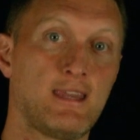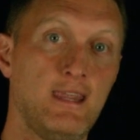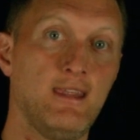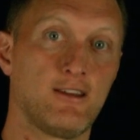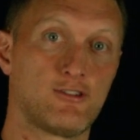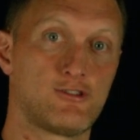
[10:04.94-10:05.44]

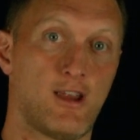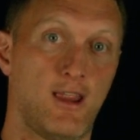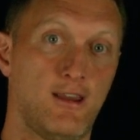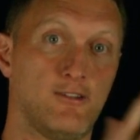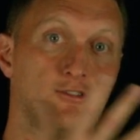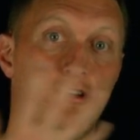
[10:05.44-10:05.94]
key
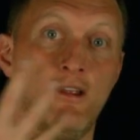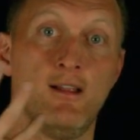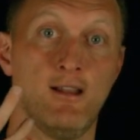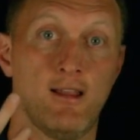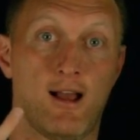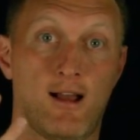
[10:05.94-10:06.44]
exchange
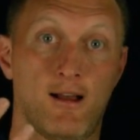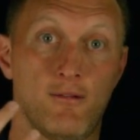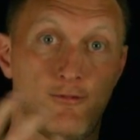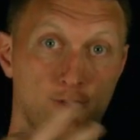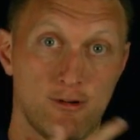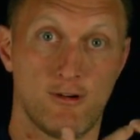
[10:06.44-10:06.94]
uh,
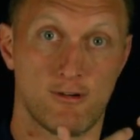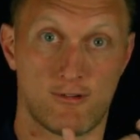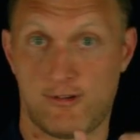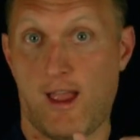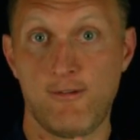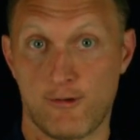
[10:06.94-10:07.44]
for your
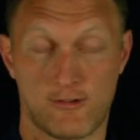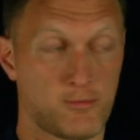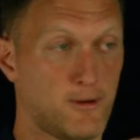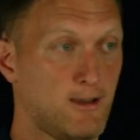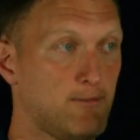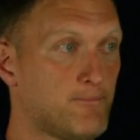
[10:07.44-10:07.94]
cipher
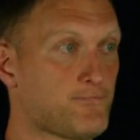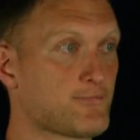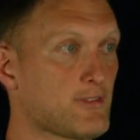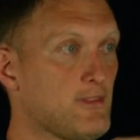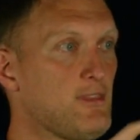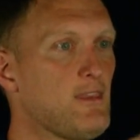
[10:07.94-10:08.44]
suite,
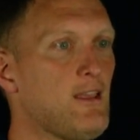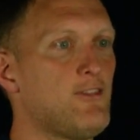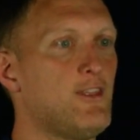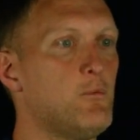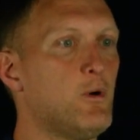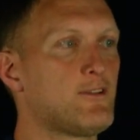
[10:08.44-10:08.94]

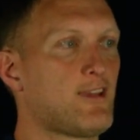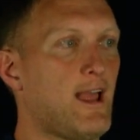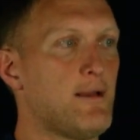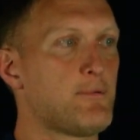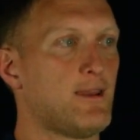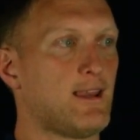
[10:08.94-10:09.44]
then what's
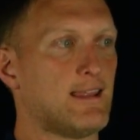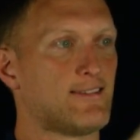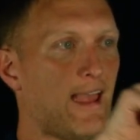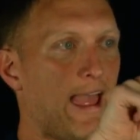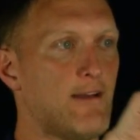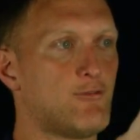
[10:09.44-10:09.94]
happening is
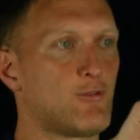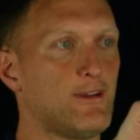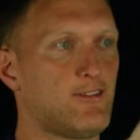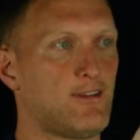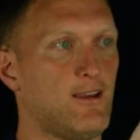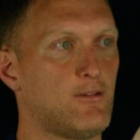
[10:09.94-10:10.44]
every
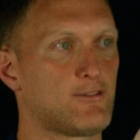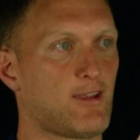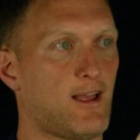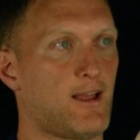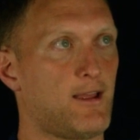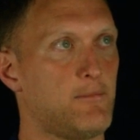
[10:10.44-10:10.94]
single
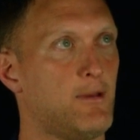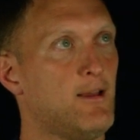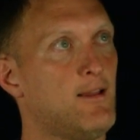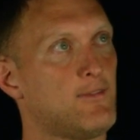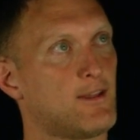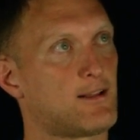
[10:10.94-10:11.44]
time
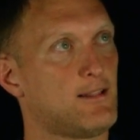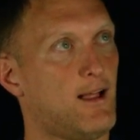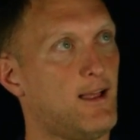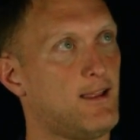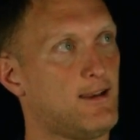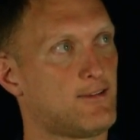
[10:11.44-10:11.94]
the
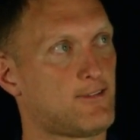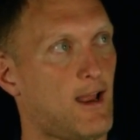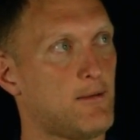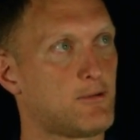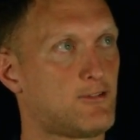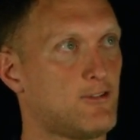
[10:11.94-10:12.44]
client
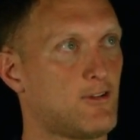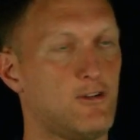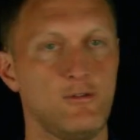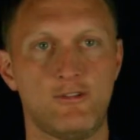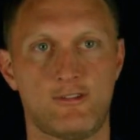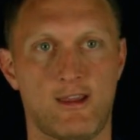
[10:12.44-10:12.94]
establishes a
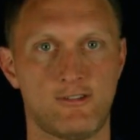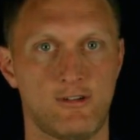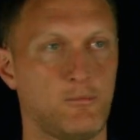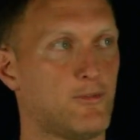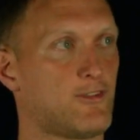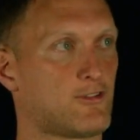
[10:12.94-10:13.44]
new
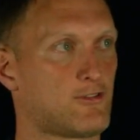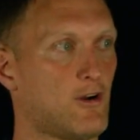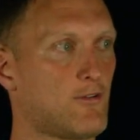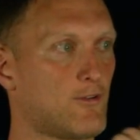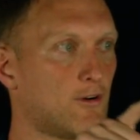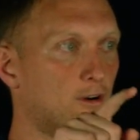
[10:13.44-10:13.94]
session with the
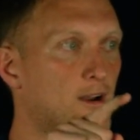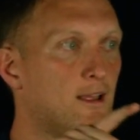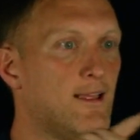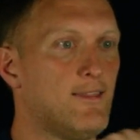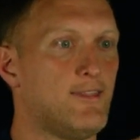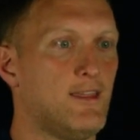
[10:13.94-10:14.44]
server,
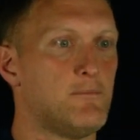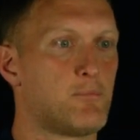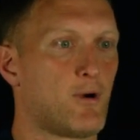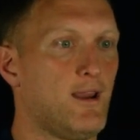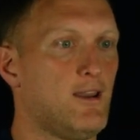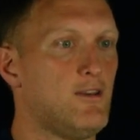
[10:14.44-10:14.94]
then
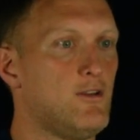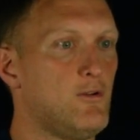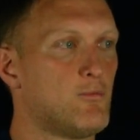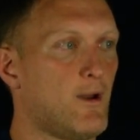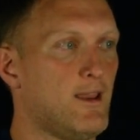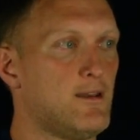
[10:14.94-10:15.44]
brand new
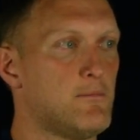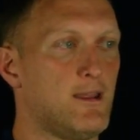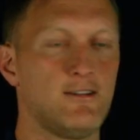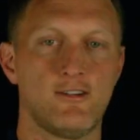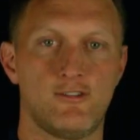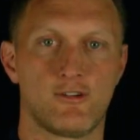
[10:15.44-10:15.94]
random
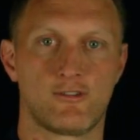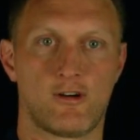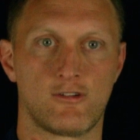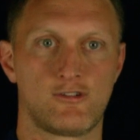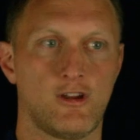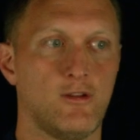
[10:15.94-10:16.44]
integers
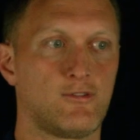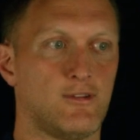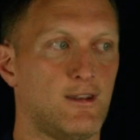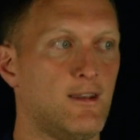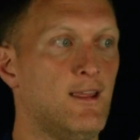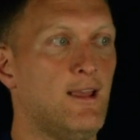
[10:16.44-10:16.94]
are
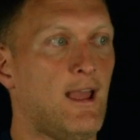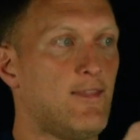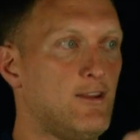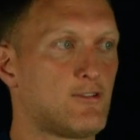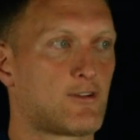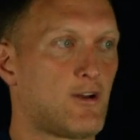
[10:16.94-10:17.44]
chosen, and
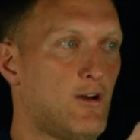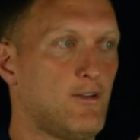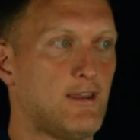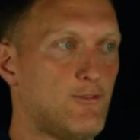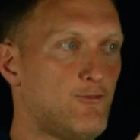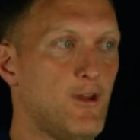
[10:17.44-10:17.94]
these are
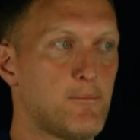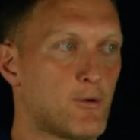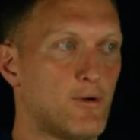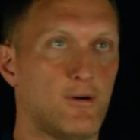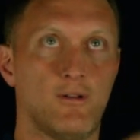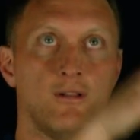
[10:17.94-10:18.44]
called
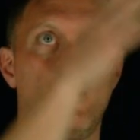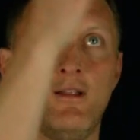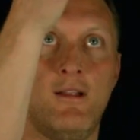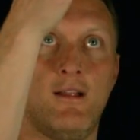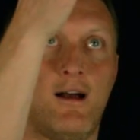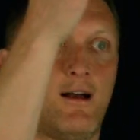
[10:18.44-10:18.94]
ephemeral.
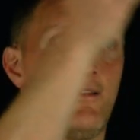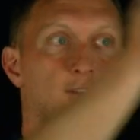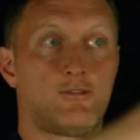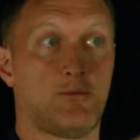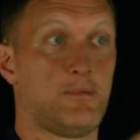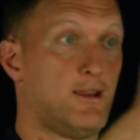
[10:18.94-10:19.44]
Uh,
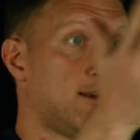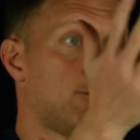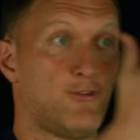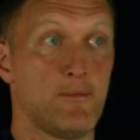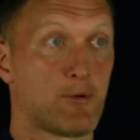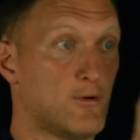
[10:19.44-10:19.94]
this would be an
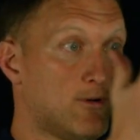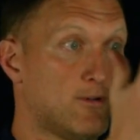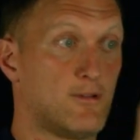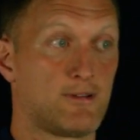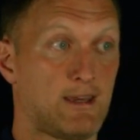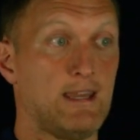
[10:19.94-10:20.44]

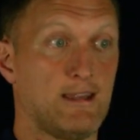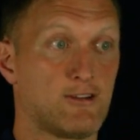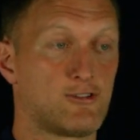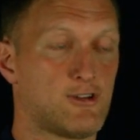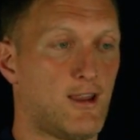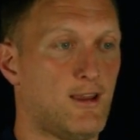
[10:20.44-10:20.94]
ephemeral key
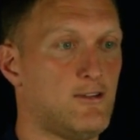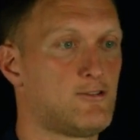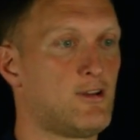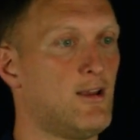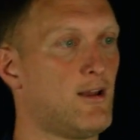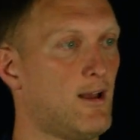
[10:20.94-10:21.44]

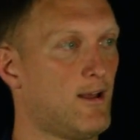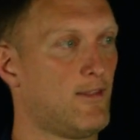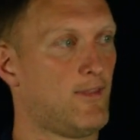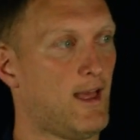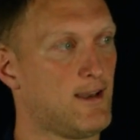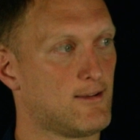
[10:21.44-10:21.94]
exchange, uh,
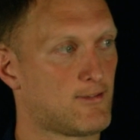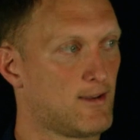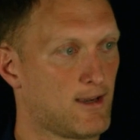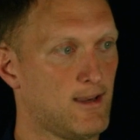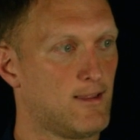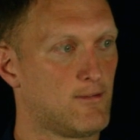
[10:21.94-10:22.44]
and that is that,
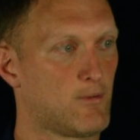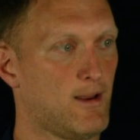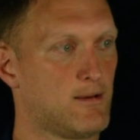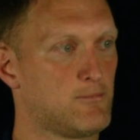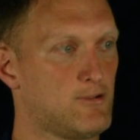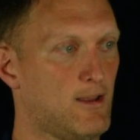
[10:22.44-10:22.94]
again, the
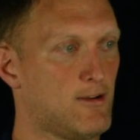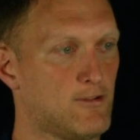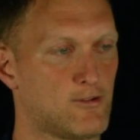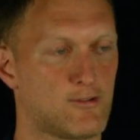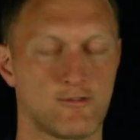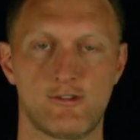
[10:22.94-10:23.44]
random
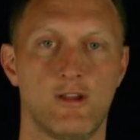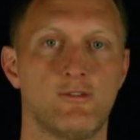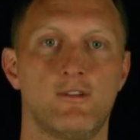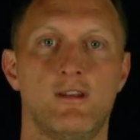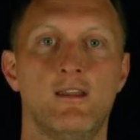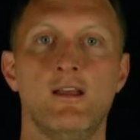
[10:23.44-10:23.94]
integers are
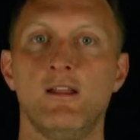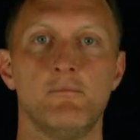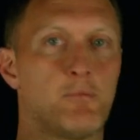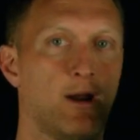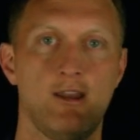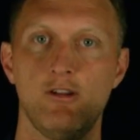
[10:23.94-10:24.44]
chosen
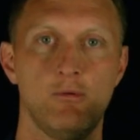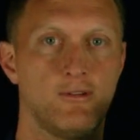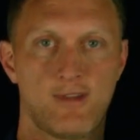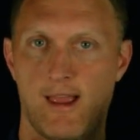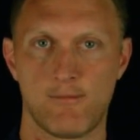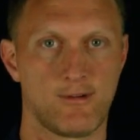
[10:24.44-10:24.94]
brand new
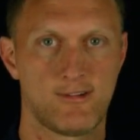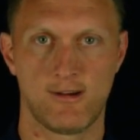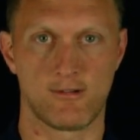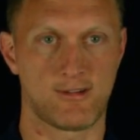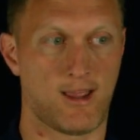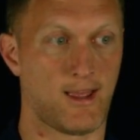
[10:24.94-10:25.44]
ones every
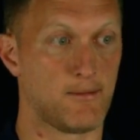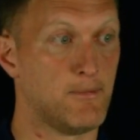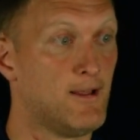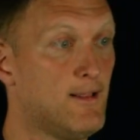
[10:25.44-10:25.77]
single time.